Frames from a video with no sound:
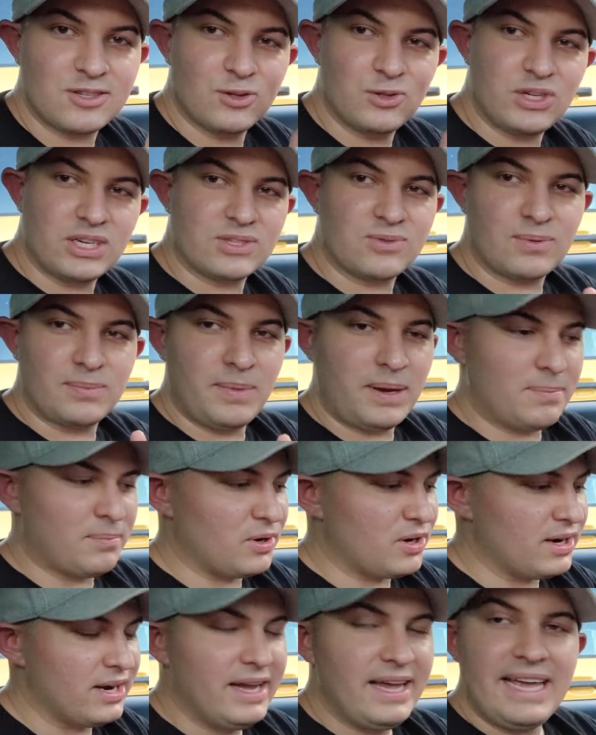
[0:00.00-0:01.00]
just
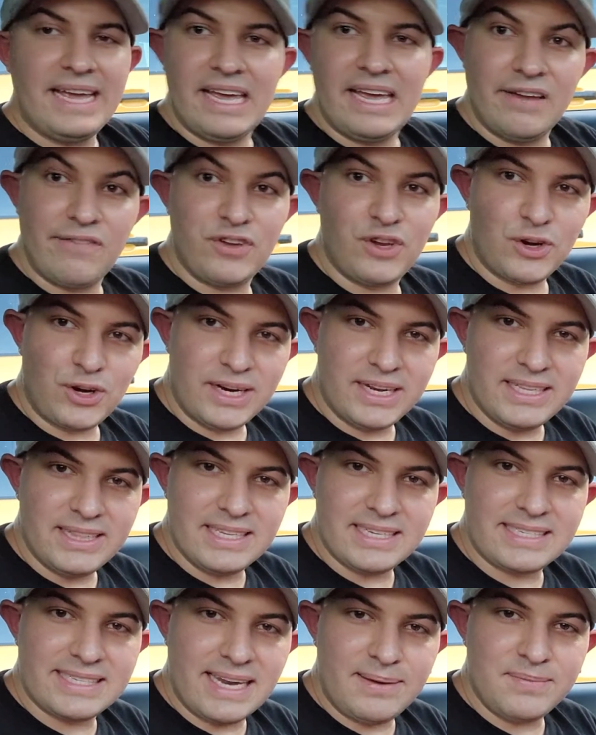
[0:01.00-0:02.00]
remember, if you're in
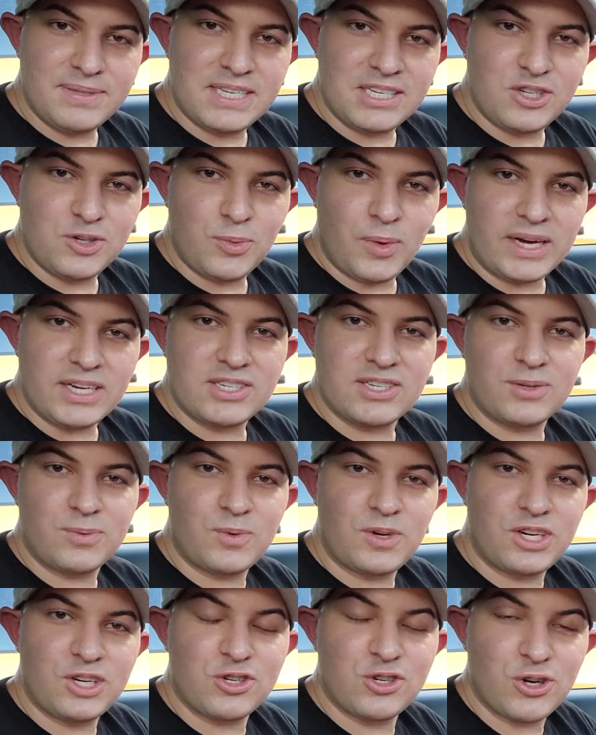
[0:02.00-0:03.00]
the same situation
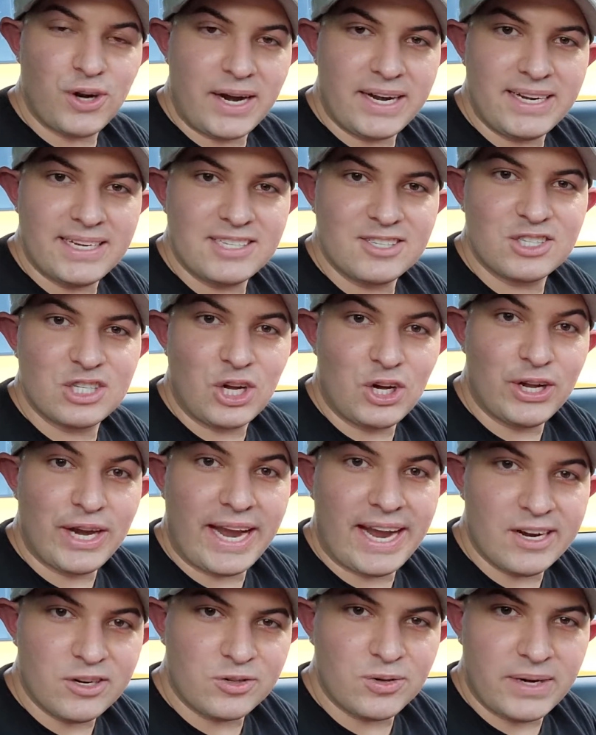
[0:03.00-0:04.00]
where you're trying to install
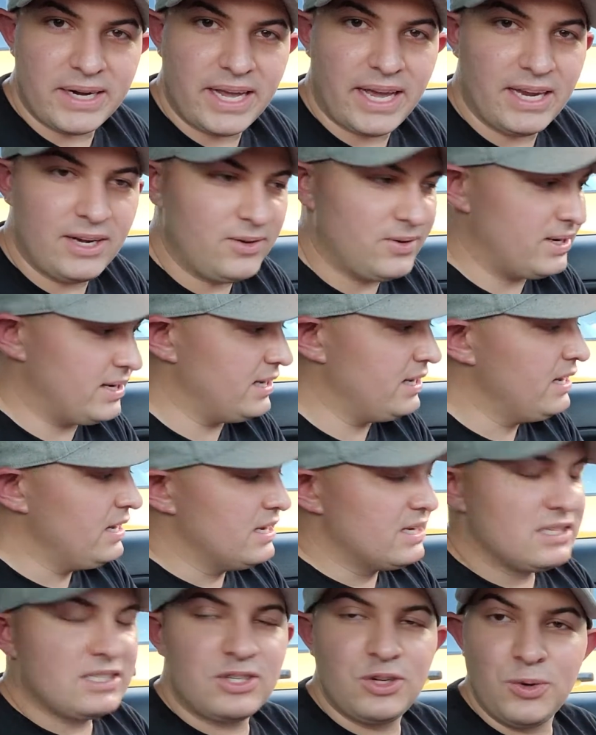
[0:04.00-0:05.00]
an Android head unit
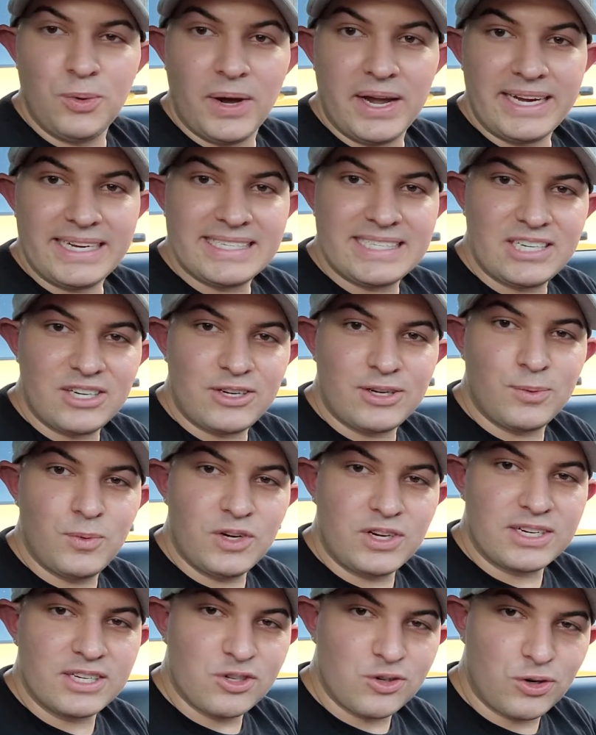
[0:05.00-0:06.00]
to a steering
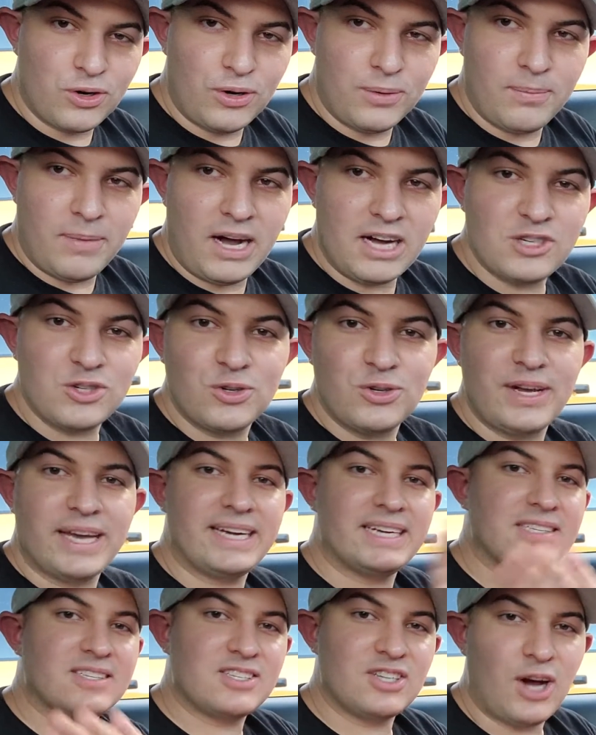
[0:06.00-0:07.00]
wheel control module
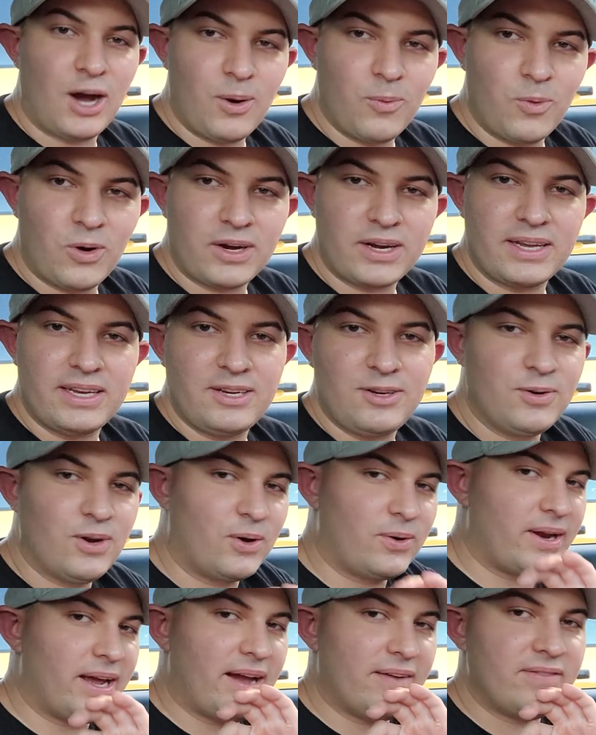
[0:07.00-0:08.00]
and it's not working, you
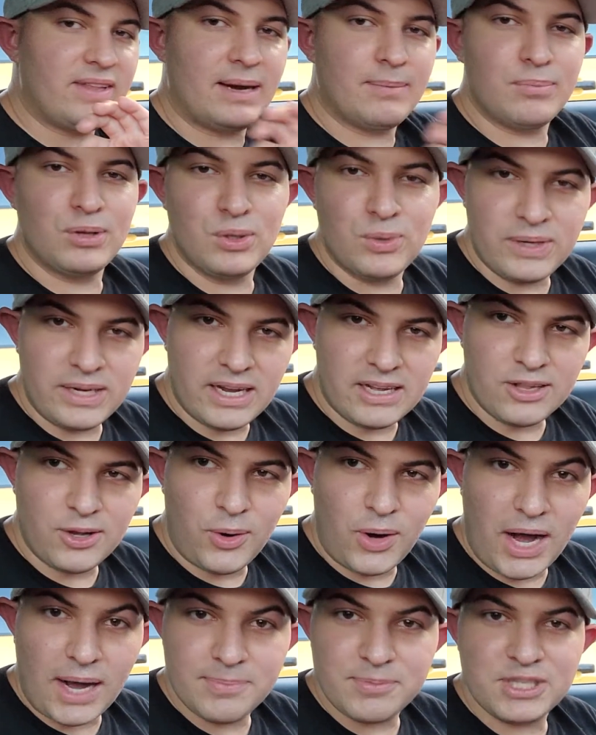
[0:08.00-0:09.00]
don't have that blue and
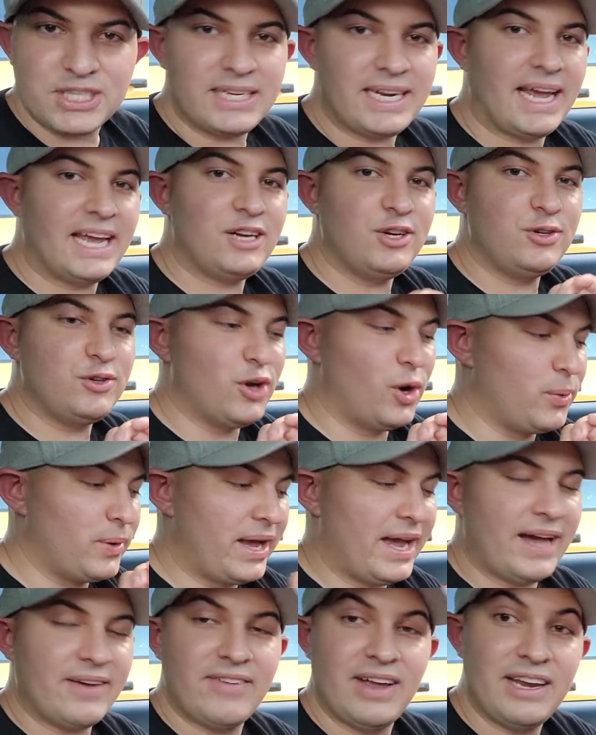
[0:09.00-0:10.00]
yellow option, and you
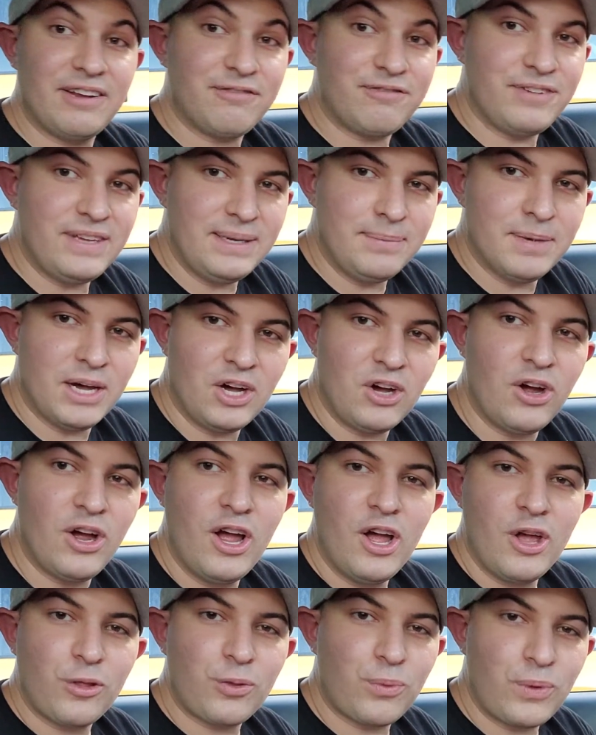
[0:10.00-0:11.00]
don't have a female
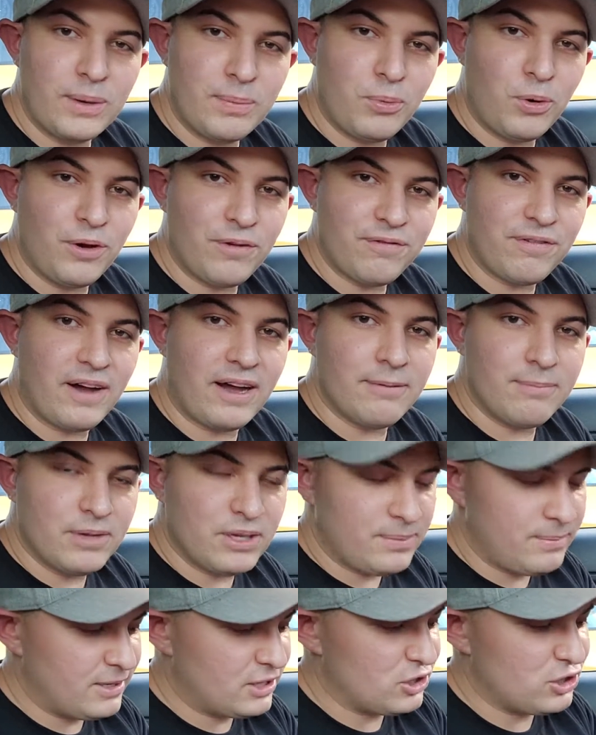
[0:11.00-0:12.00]

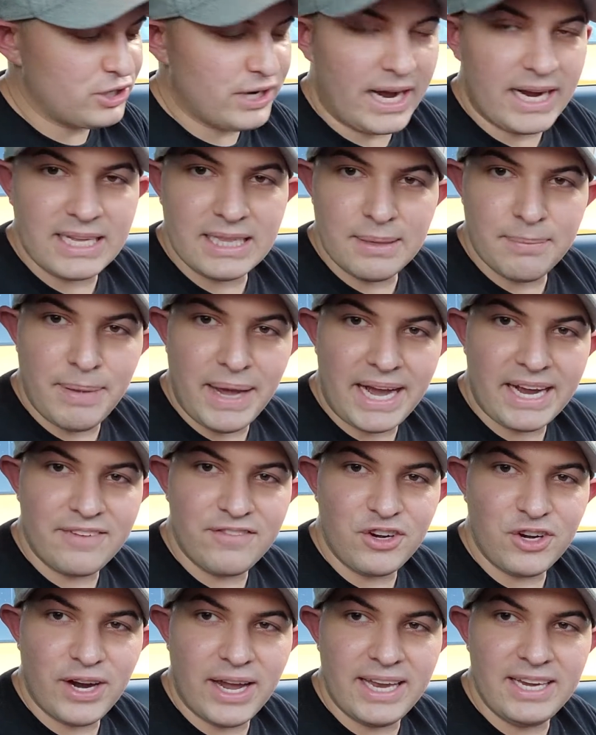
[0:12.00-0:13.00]
3.5mm jack in the back
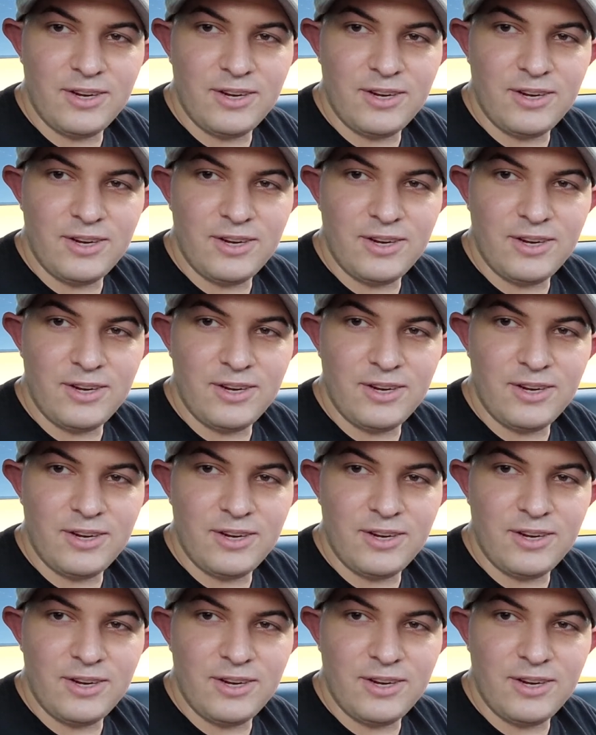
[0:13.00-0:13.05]
of your head